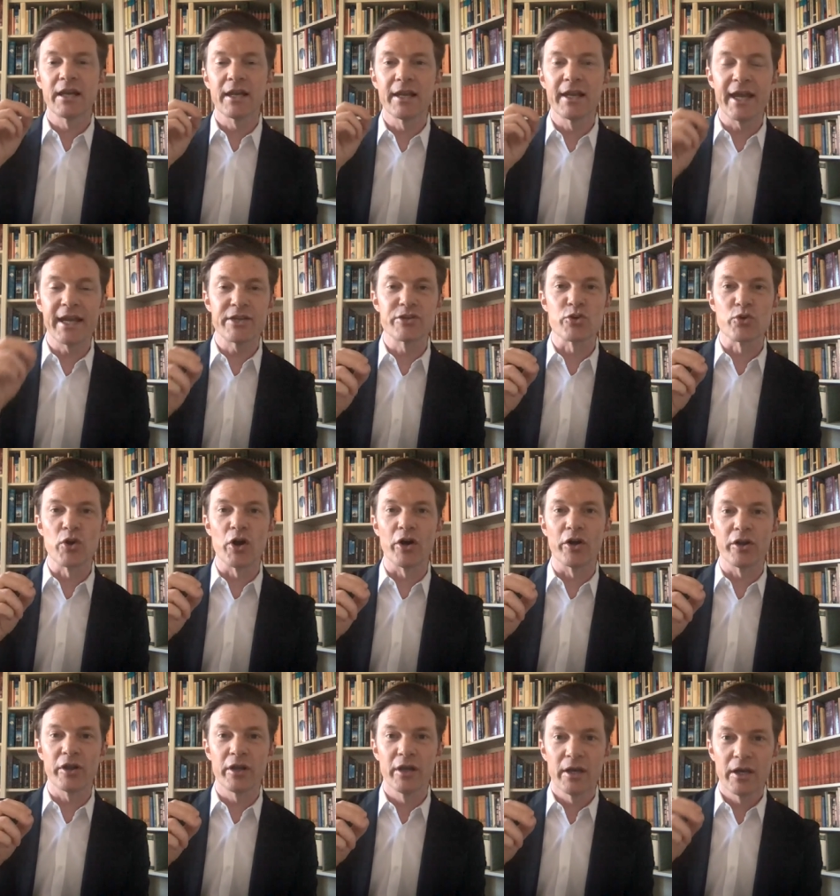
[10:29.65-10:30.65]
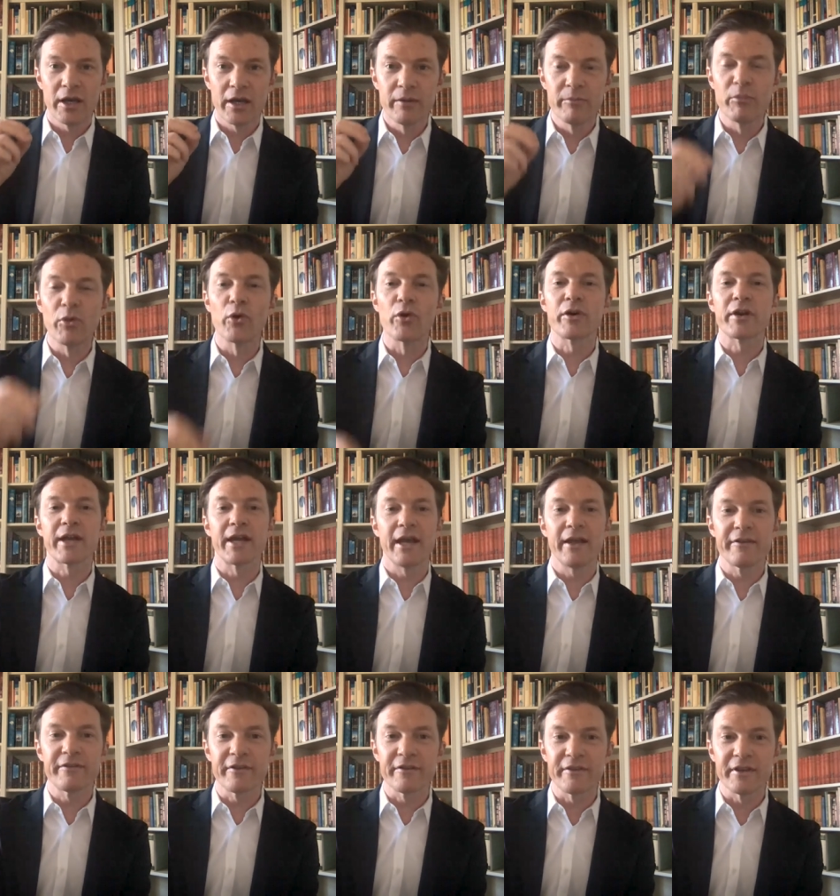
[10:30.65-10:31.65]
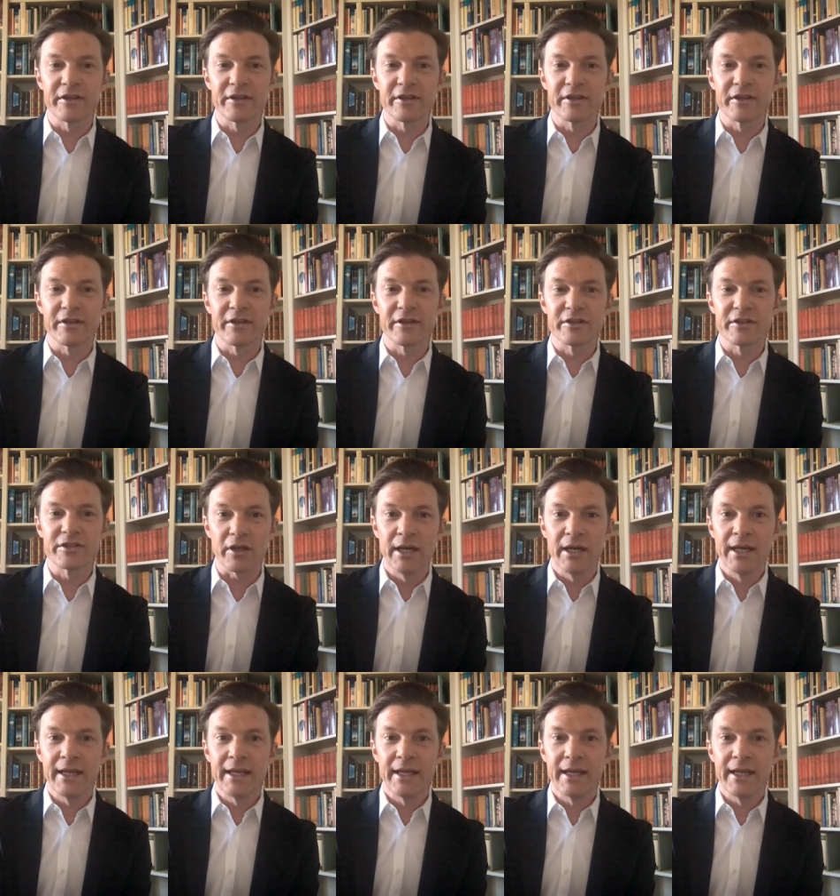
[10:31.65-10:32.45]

later on and more cases in total.